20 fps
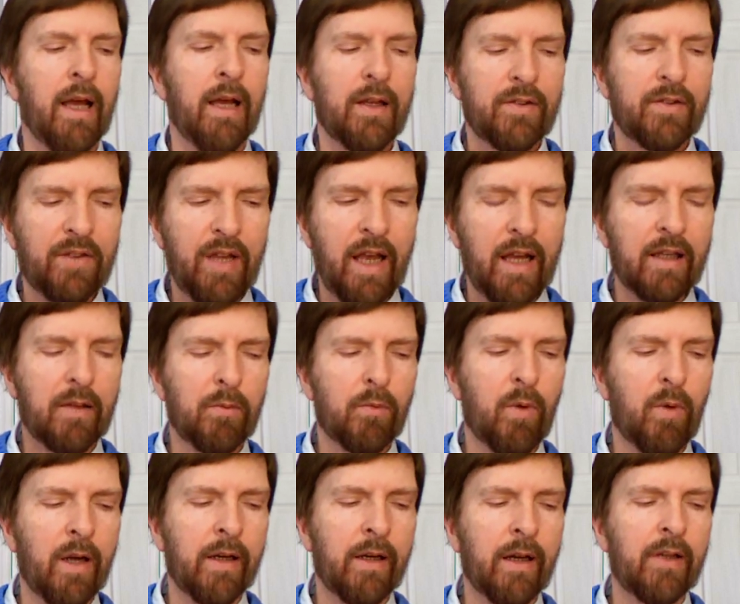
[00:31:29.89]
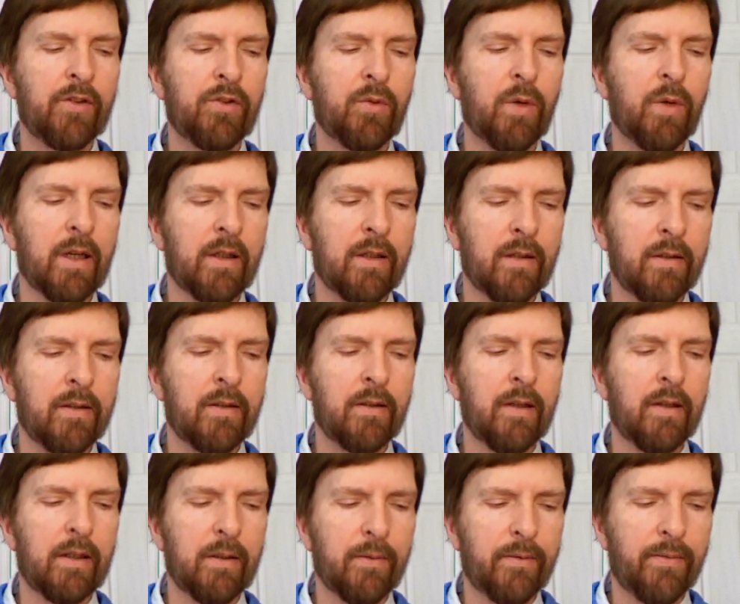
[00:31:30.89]
Second one is you want to
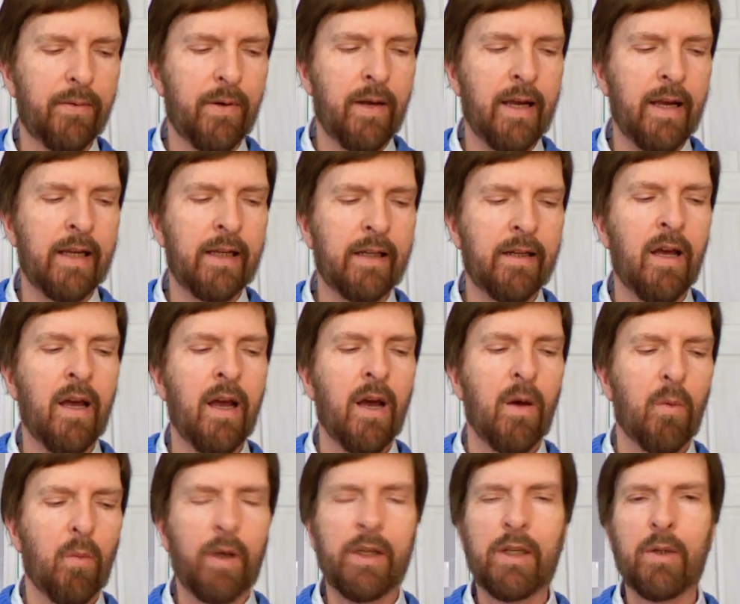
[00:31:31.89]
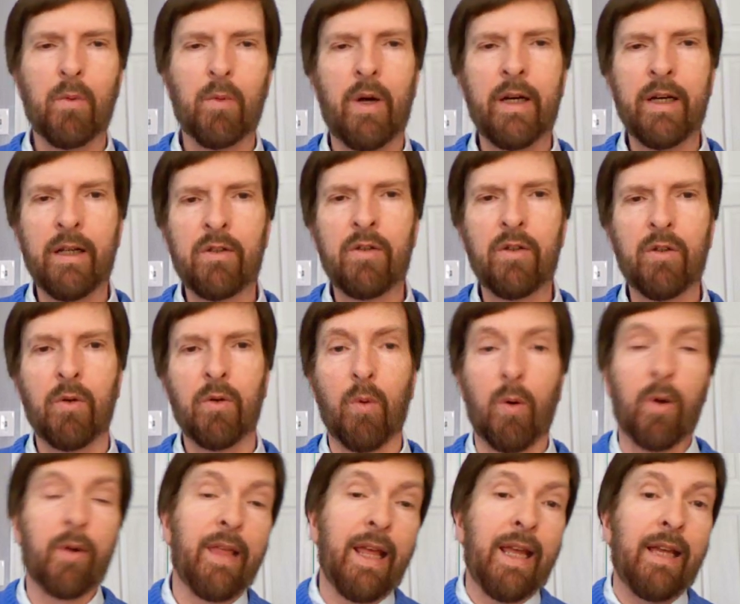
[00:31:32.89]
clearly define what you want to do,
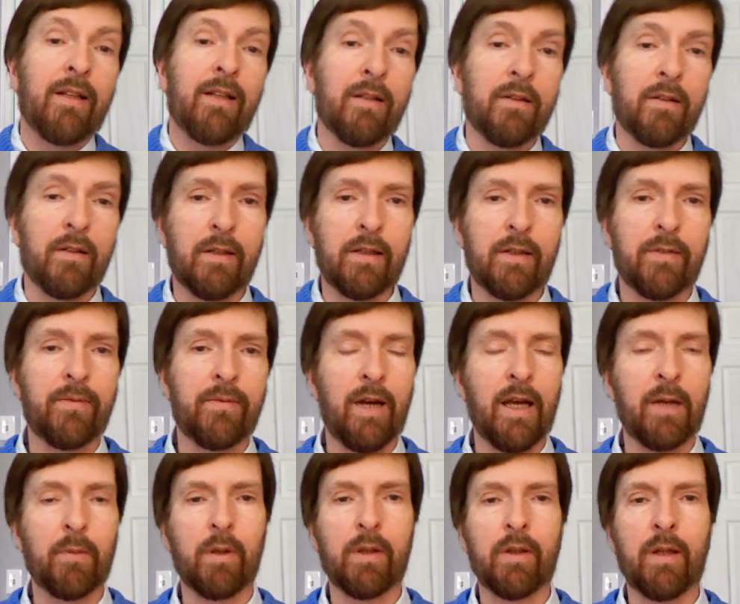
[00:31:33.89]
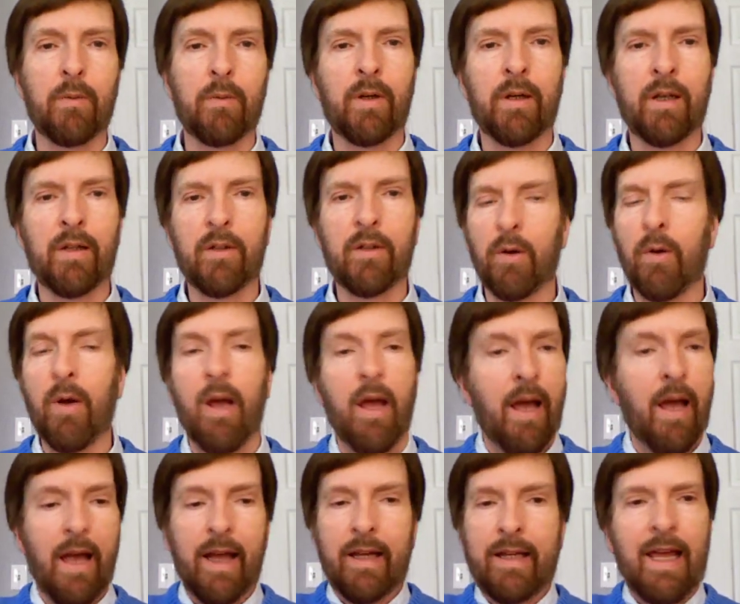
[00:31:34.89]
or they clearly define what they want to do.
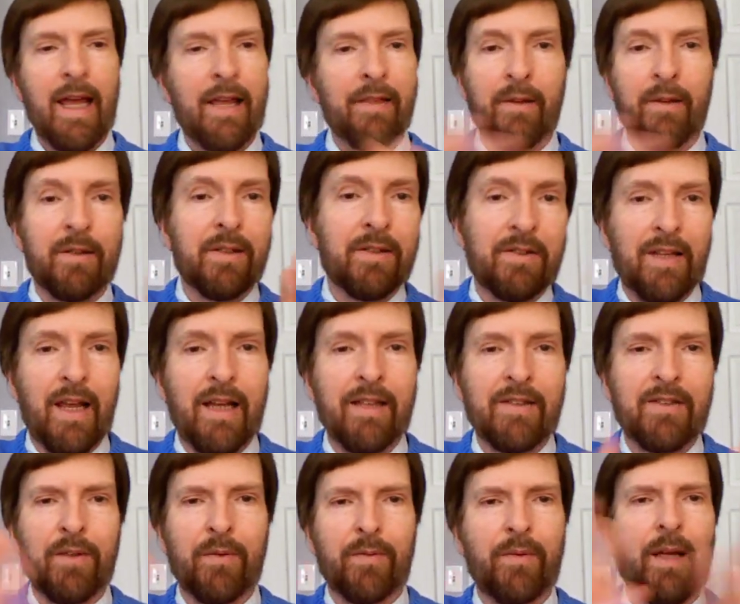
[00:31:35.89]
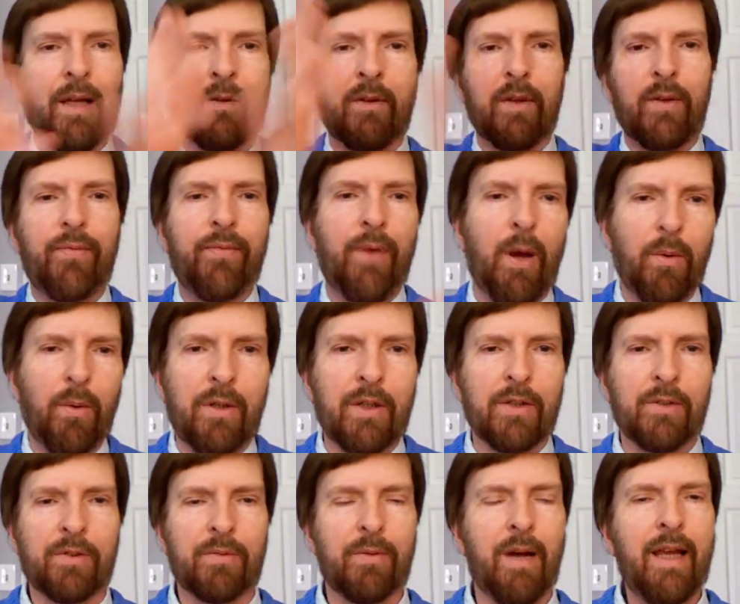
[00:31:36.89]
Again, they're decisive, they're
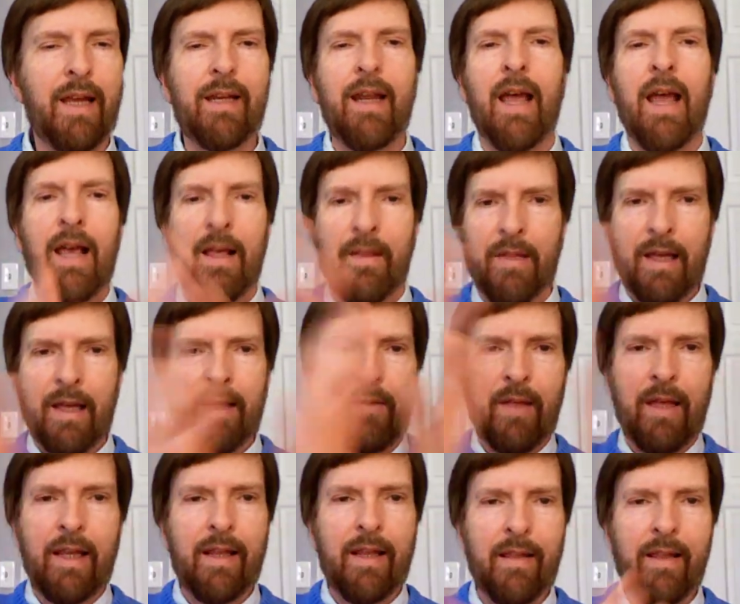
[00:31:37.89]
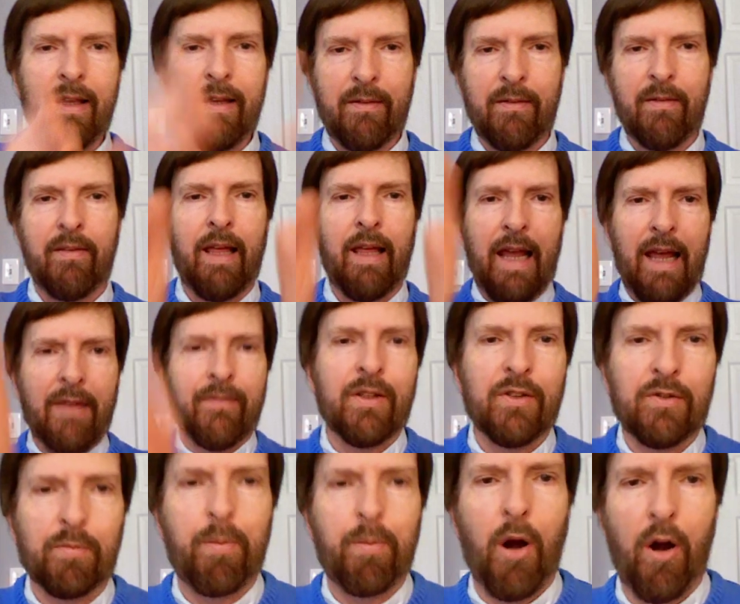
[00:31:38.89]
focused, right? They have
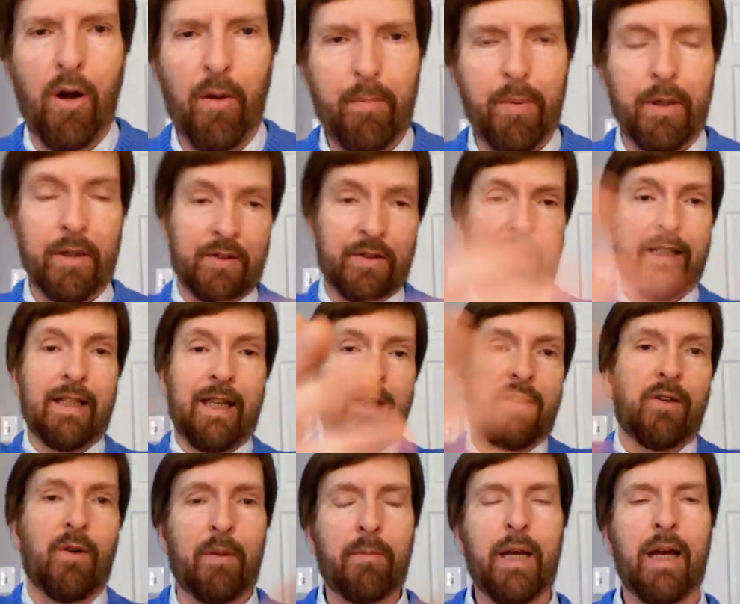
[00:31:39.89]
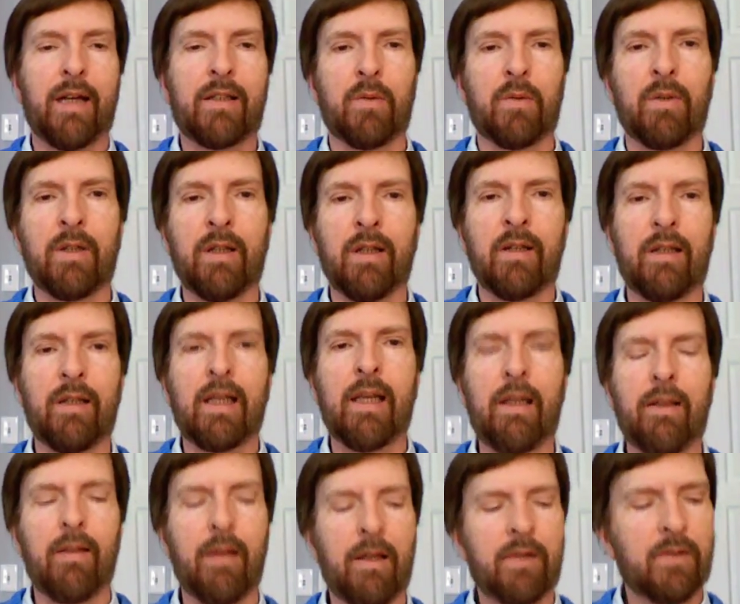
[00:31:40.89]
this purpose. Again, going back to one of the
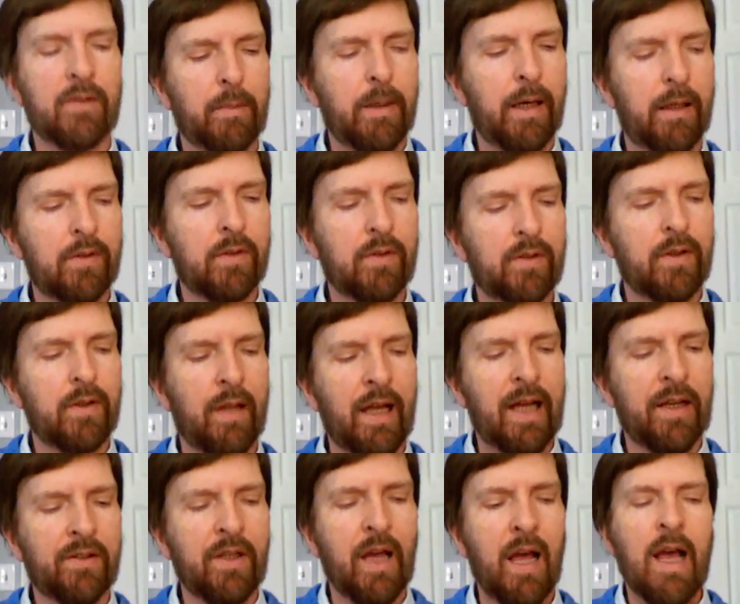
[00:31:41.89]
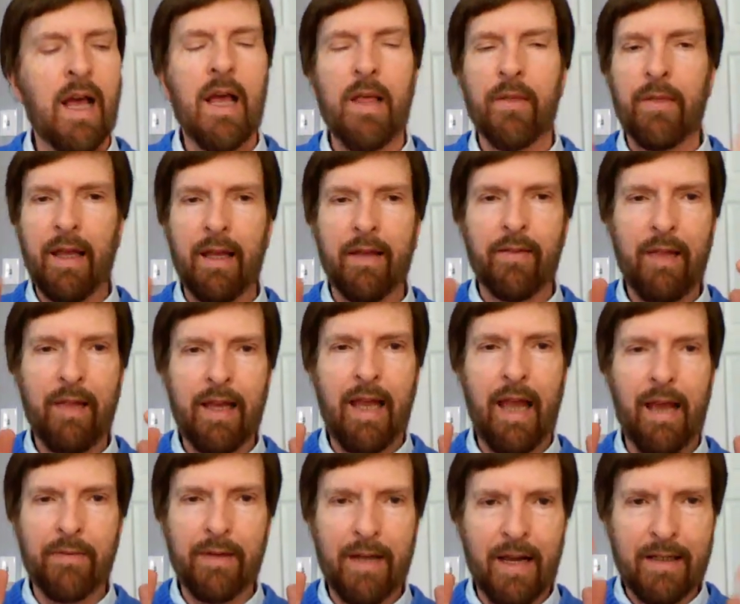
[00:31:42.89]
key things about this class, they
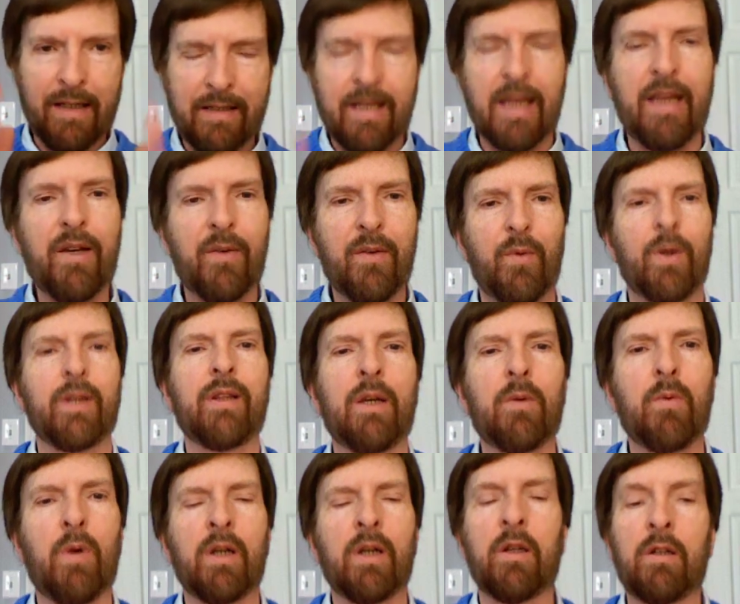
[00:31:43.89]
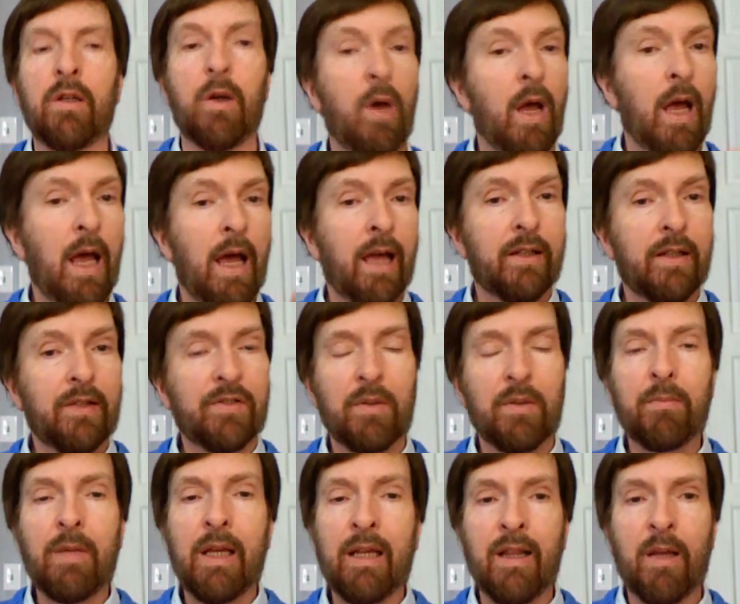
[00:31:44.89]
have an idea of what they want to do. Does
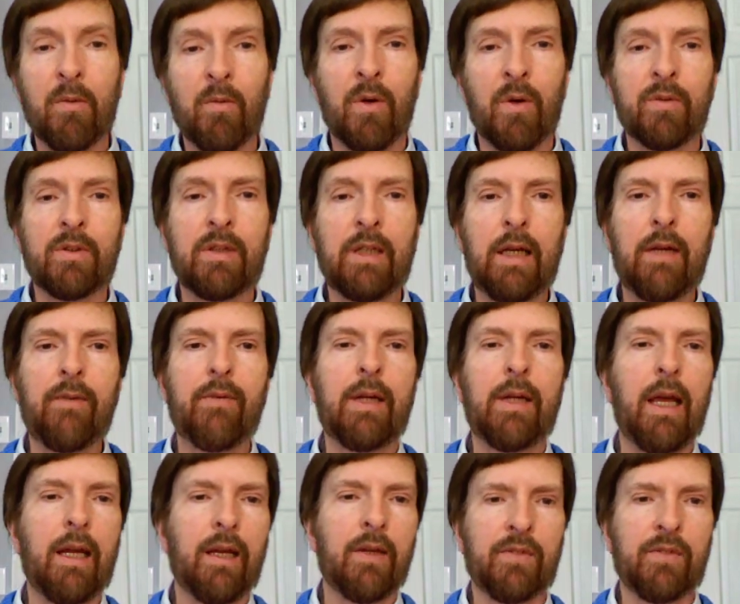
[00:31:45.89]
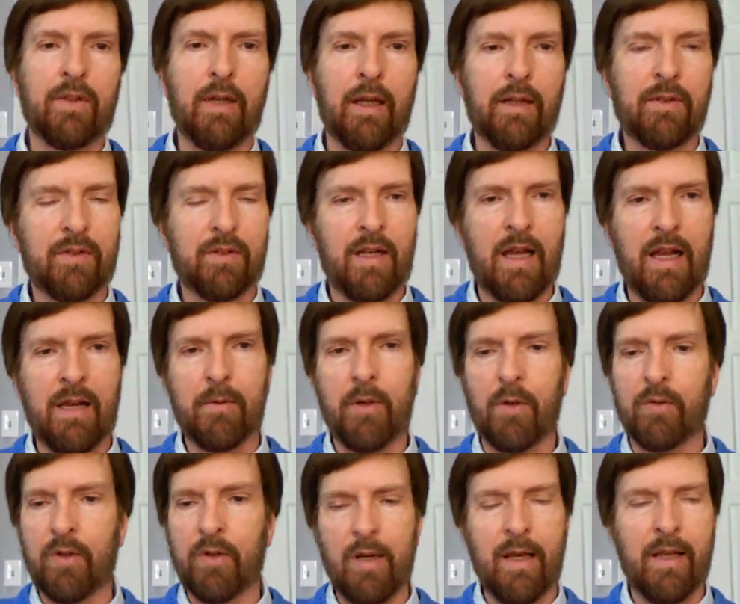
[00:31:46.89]
it mean they won't deviate as time
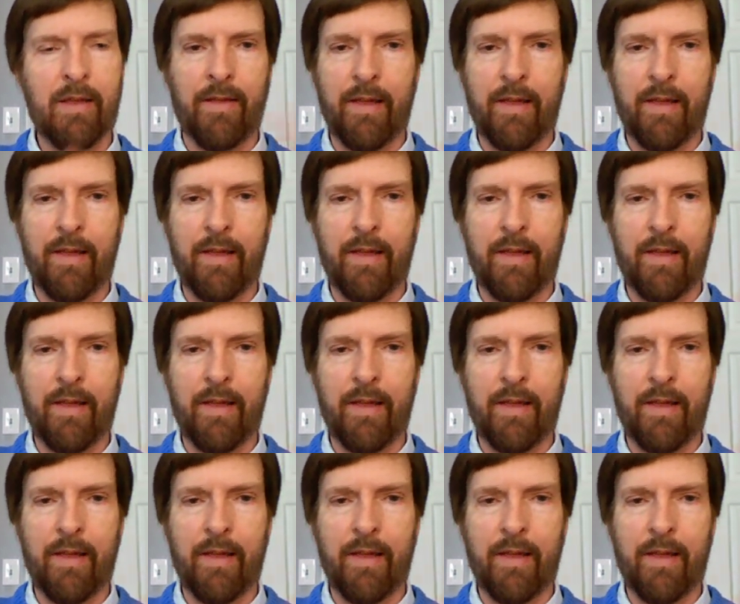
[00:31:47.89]
goes on?